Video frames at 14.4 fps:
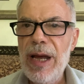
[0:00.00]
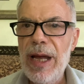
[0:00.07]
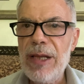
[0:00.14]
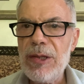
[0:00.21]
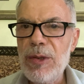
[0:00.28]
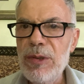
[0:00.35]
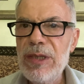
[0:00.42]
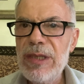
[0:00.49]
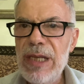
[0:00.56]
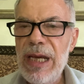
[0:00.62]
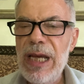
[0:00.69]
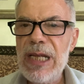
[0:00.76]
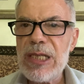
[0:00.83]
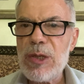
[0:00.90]
and good
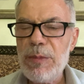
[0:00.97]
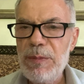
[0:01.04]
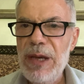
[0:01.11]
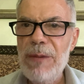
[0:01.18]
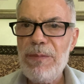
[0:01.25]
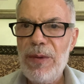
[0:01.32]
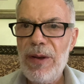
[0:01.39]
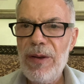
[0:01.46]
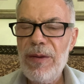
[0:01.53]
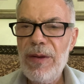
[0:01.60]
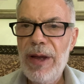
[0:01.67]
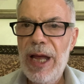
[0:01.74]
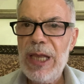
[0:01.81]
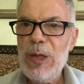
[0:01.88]
deeds to people
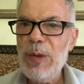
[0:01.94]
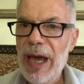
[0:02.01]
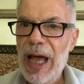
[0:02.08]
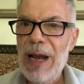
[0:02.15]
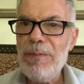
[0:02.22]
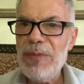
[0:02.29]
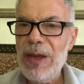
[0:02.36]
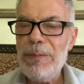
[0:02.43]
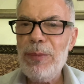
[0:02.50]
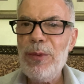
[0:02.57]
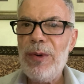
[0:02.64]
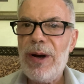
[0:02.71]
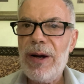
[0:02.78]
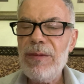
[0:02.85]
and you help the
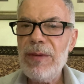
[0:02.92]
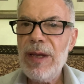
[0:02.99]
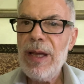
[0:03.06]
poor,